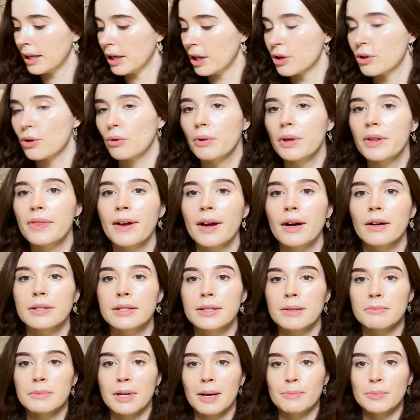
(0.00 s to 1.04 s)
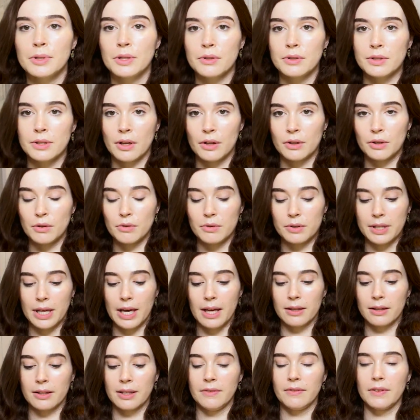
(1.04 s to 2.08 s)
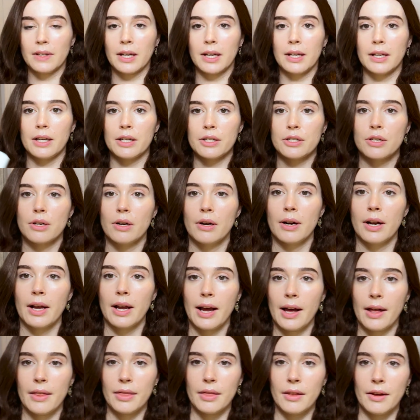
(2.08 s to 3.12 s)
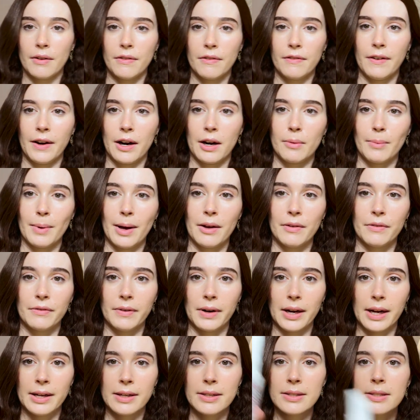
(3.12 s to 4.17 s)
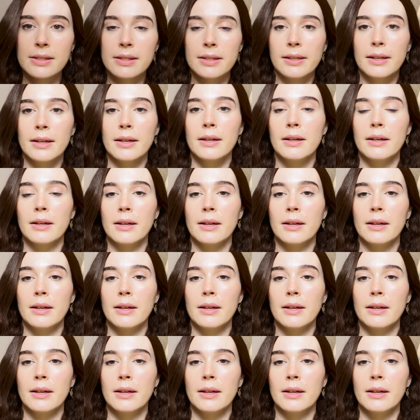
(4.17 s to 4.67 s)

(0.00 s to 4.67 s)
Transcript: The only thing I'll sometimes use is I'll use that leave-in conditioner again, the Farewell Frizz,